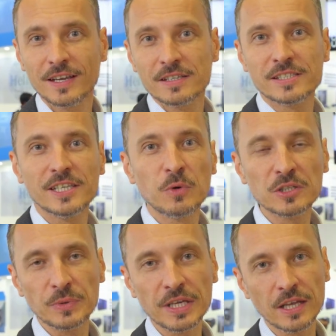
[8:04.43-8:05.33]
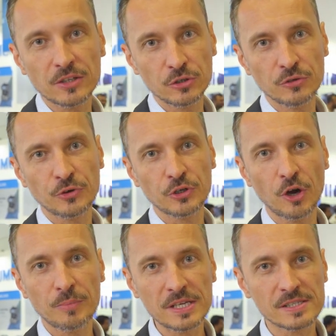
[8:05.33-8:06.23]
see what we can do for
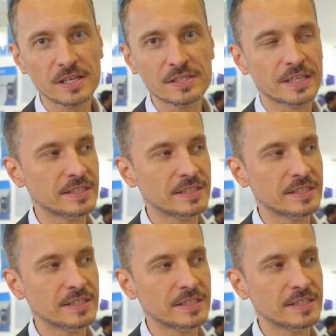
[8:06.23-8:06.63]
your business,